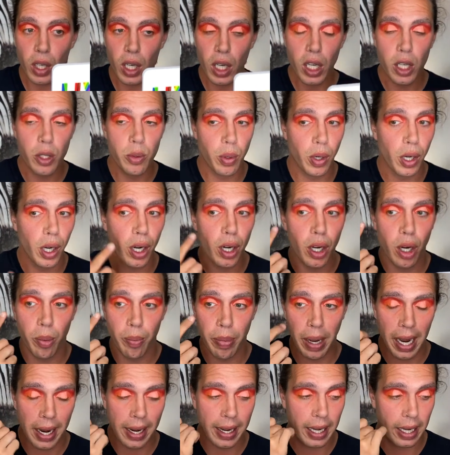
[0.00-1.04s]
is we're gonna go
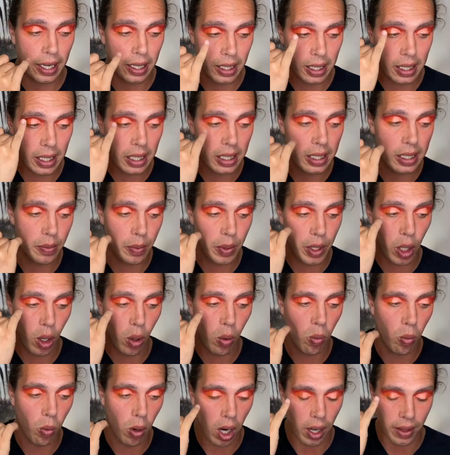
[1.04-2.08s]
back in, because we
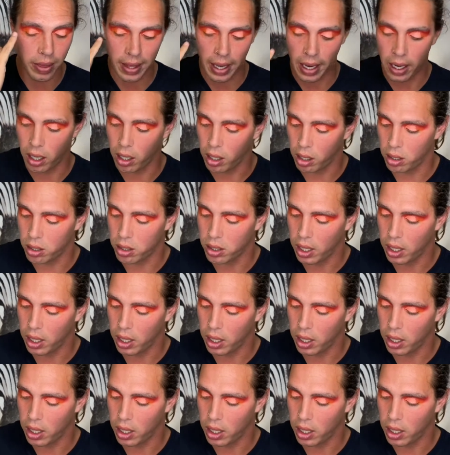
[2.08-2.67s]
don't want that harsh